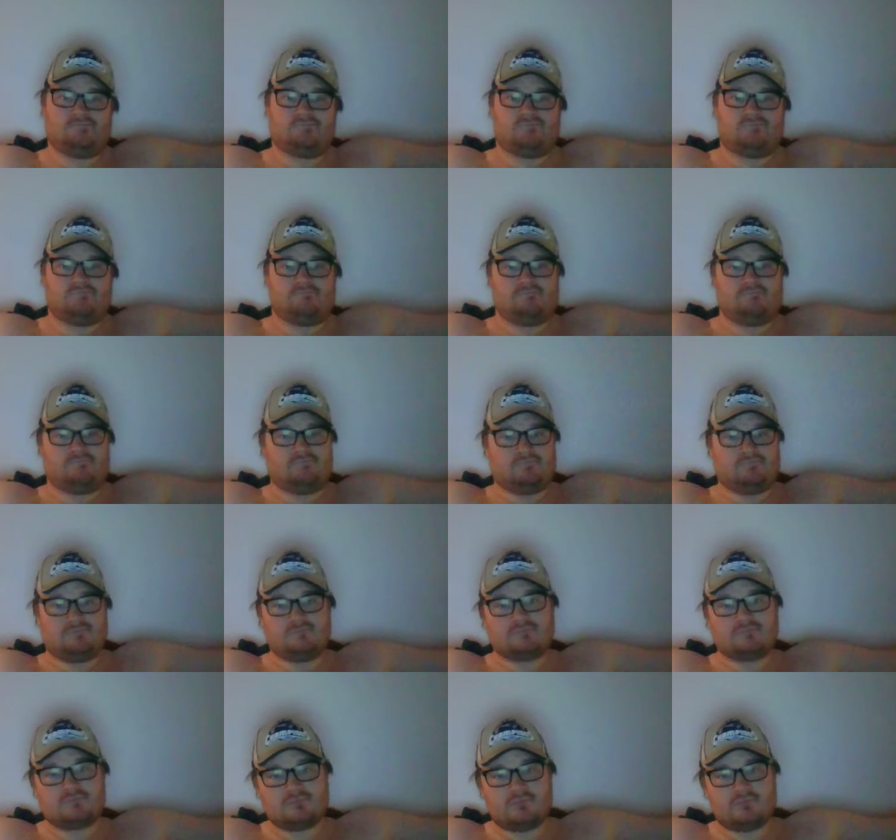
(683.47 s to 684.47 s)
Yeah, it's going to
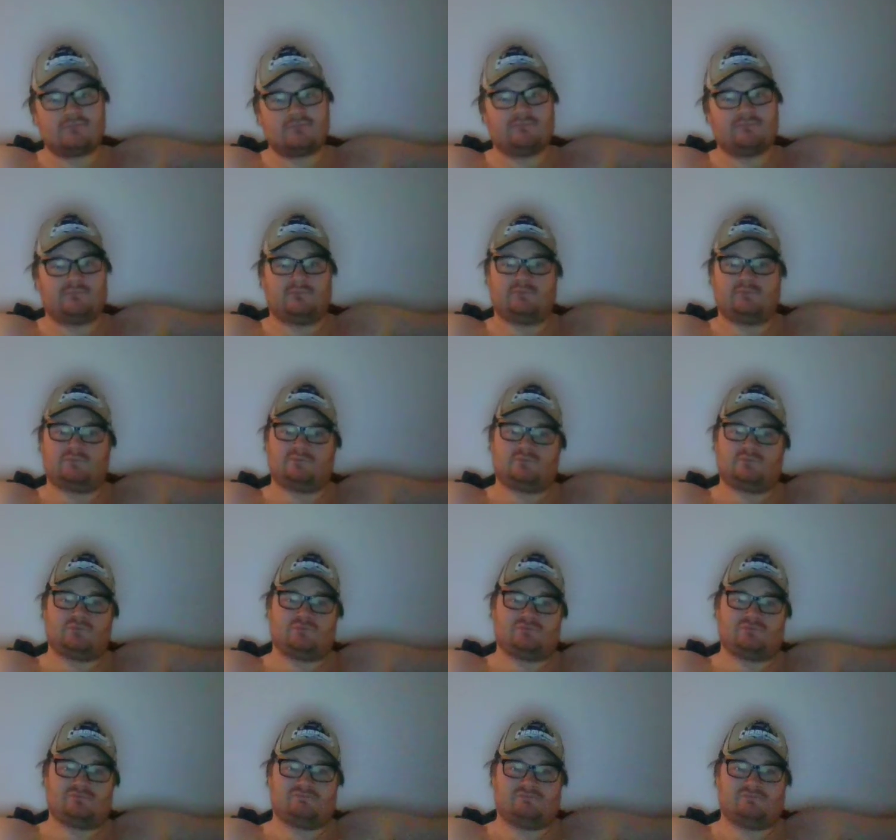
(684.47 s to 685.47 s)
take a while for Joe
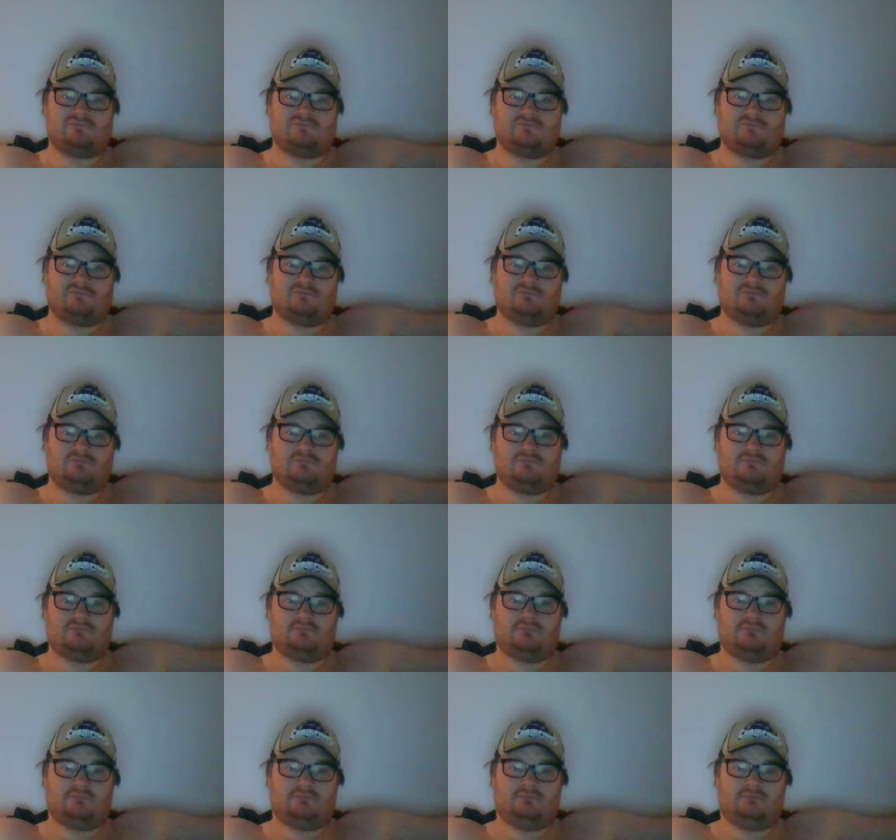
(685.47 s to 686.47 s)
Frazier and that group to
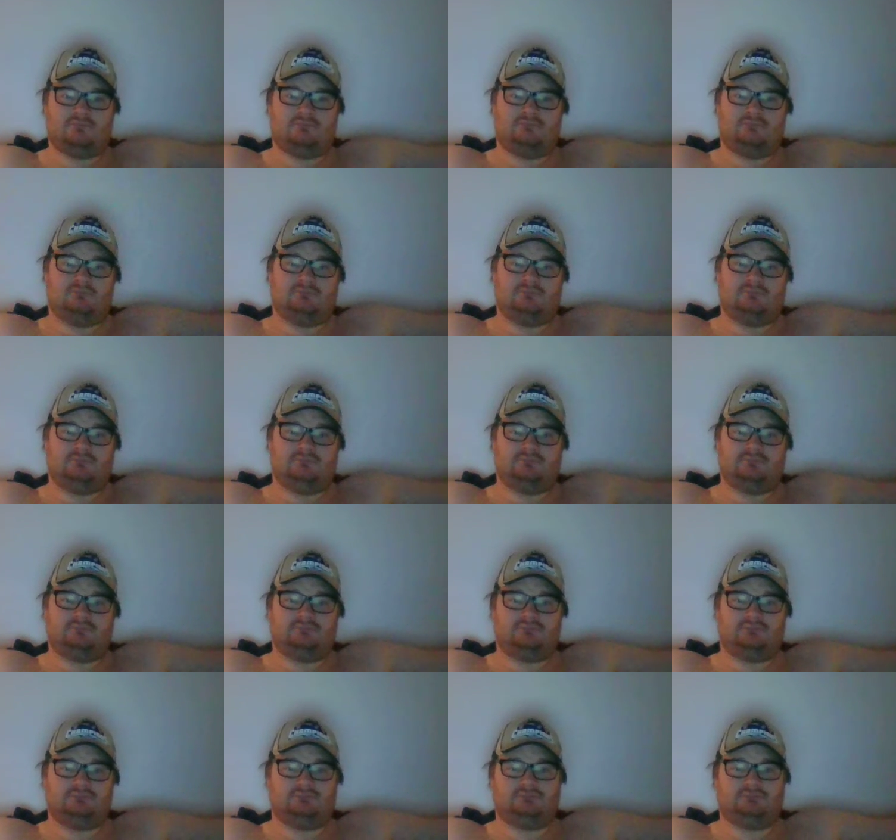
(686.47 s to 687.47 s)
get it to settle down and
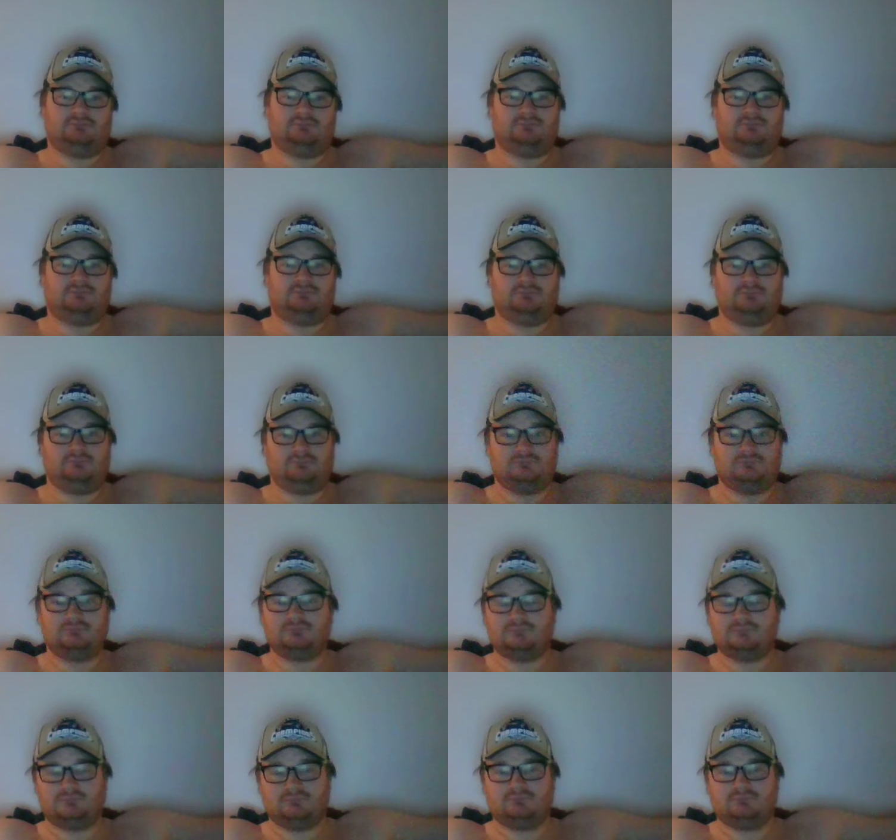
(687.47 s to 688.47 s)
turn him
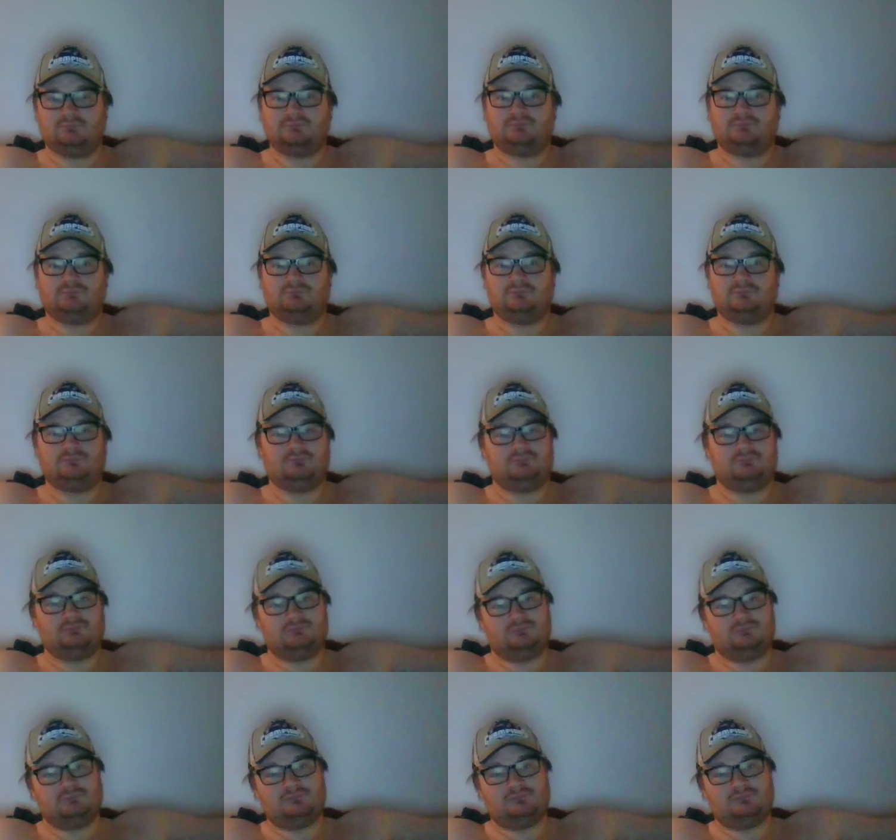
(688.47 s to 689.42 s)
over. Once he does,